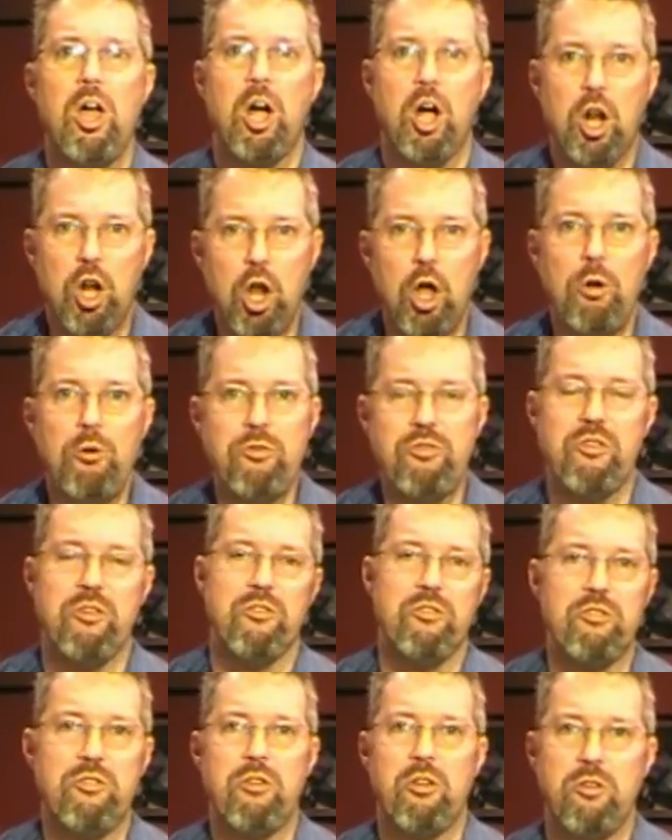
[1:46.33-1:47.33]

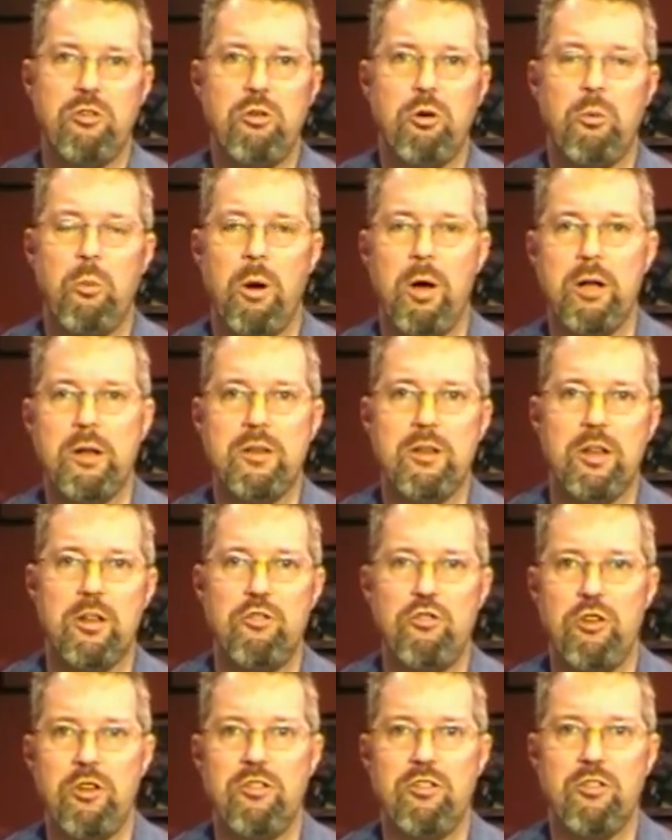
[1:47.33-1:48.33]
closest to what
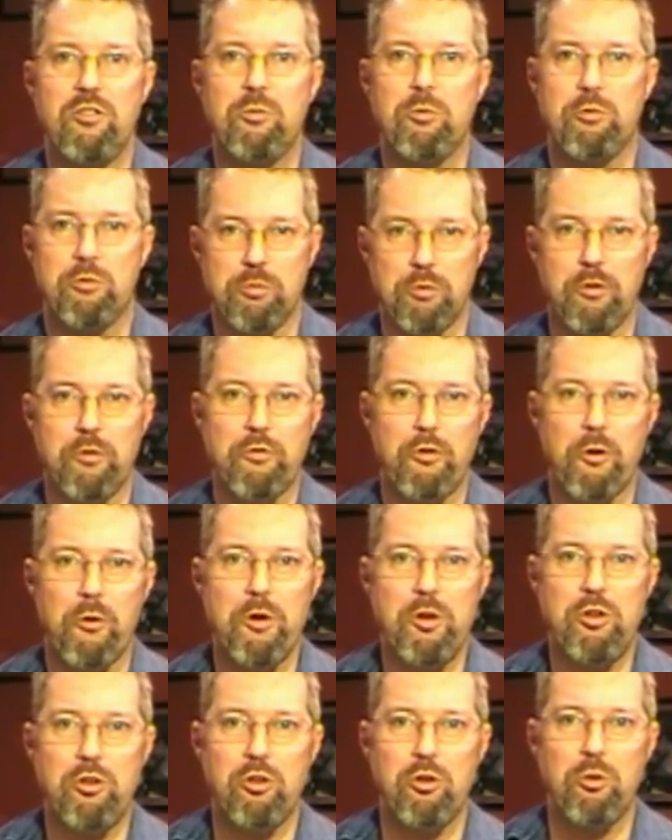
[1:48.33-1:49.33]
Jesus was
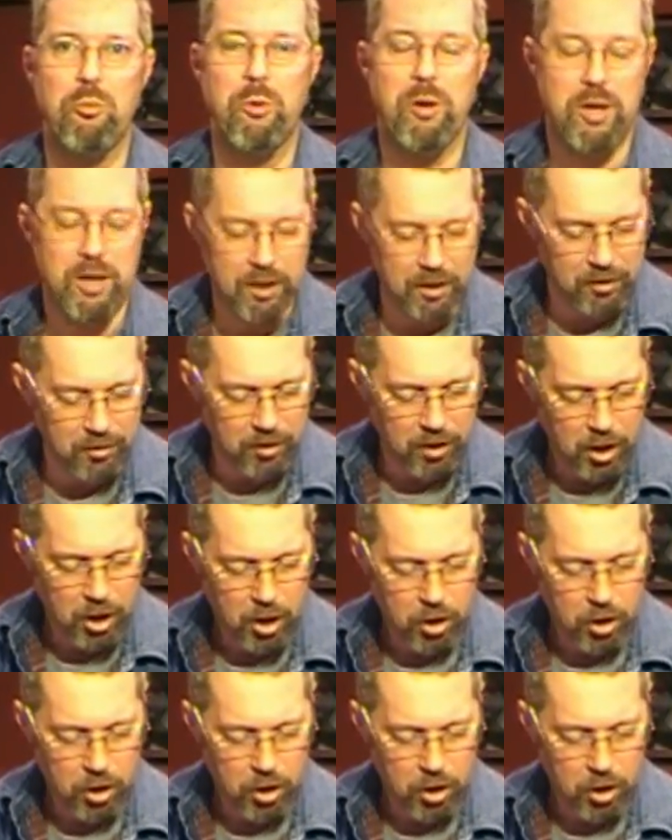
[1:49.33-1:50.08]
referring to when he